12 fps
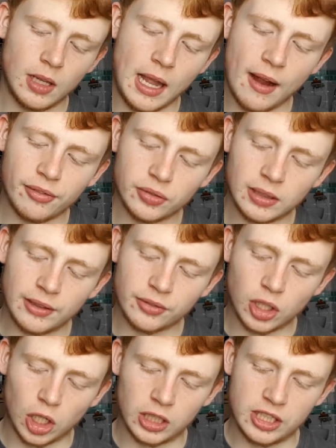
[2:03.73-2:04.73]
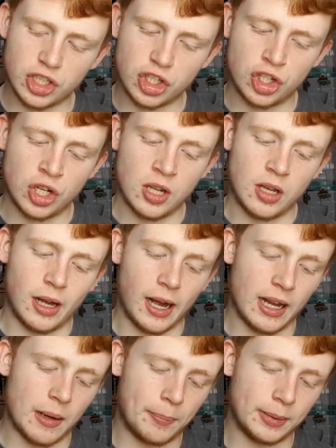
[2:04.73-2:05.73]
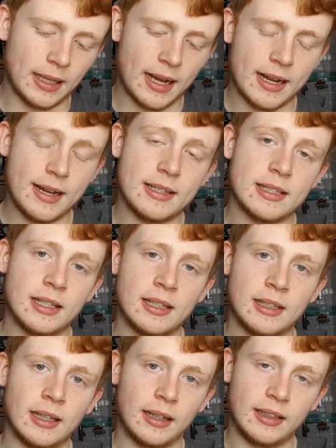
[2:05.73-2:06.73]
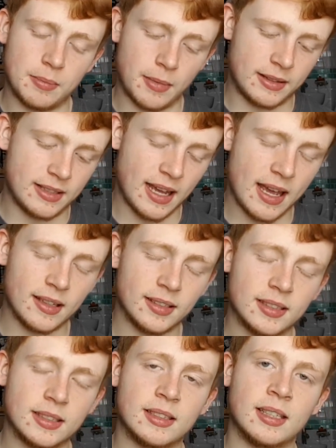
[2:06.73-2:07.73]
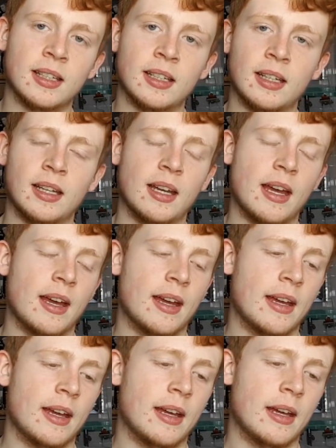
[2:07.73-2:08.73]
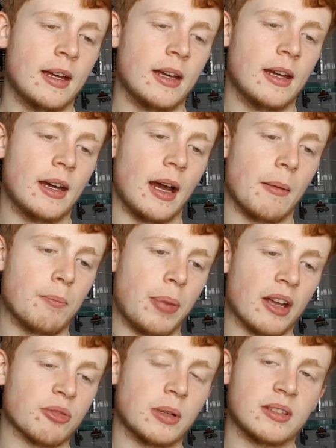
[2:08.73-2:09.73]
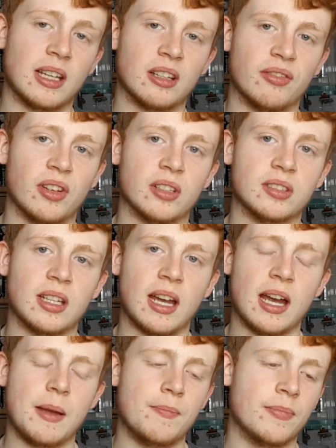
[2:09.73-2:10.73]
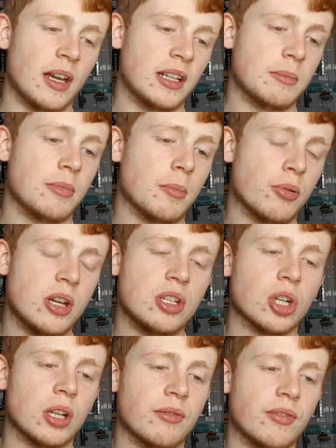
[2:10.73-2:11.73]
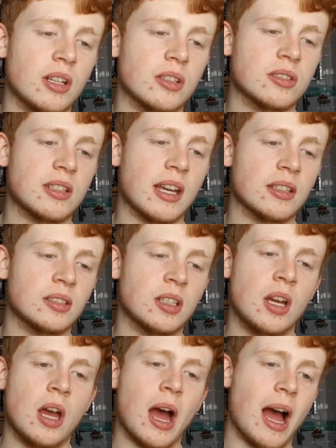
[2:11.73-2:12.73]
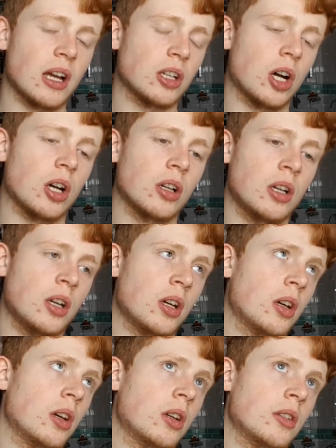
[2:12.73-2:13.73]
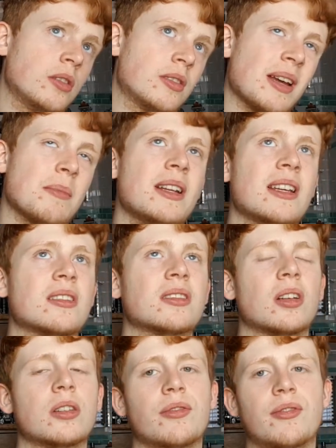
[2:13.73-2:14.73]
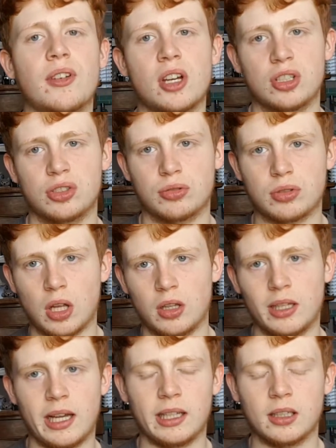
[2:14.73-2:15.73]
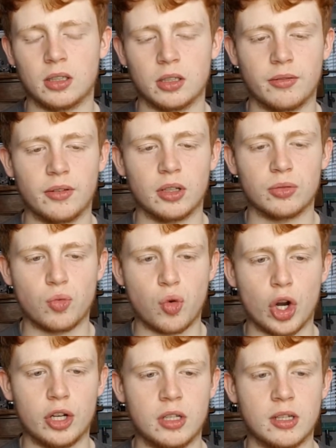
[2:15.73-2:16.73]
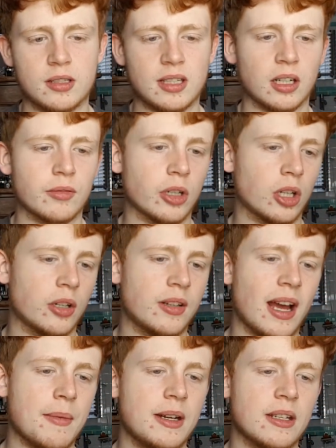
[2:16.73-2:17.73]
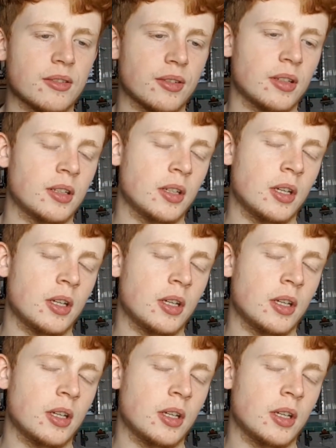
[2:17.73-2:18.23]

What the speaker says: after I left college, I applied, I did my test. I passed my test first time, I did my pre-joining fitness test. I got 10 minutes on the first leg, on the first run, and second one I got 9 minutes.